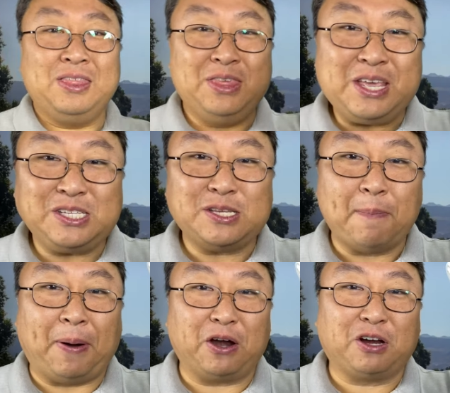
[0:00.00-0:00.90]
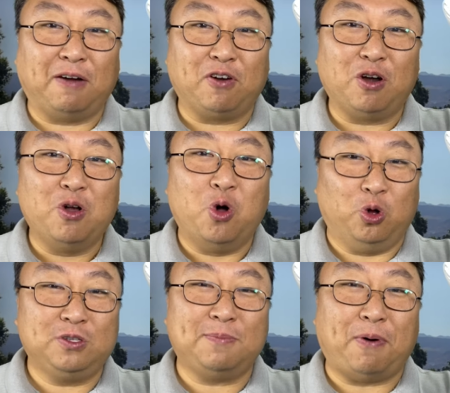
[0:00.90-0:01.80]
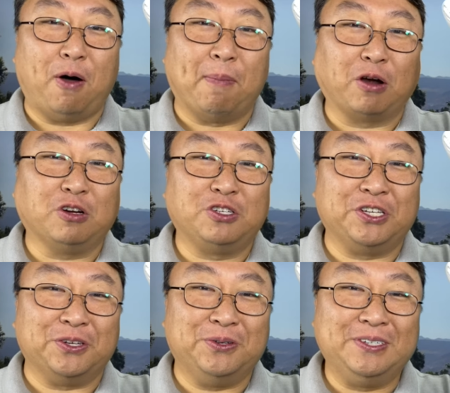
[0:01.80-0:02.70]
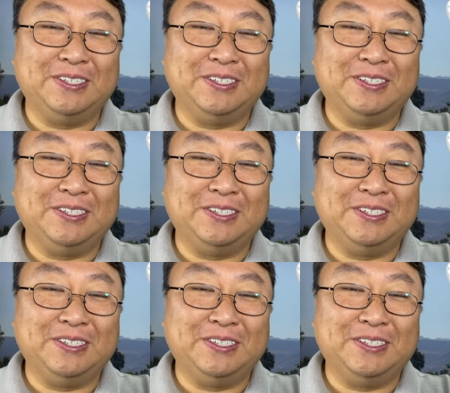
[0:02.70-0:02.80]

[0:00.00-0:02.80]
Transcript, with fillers: This putter cover holds a ball marker too.